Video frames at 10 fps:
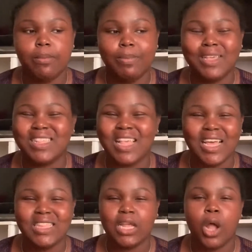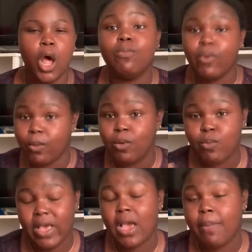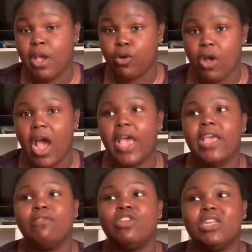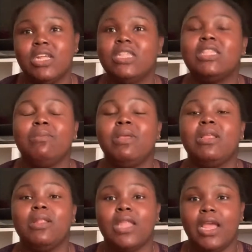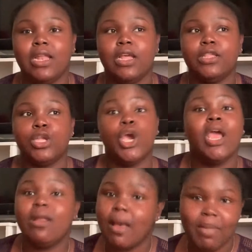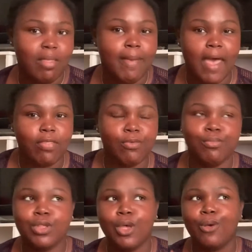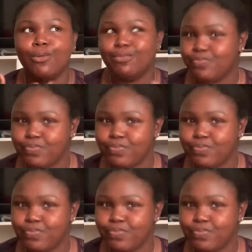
because like I said, Autumn will wake up and cry if she doesn't see me laying next to her and I'm in the bathroom. So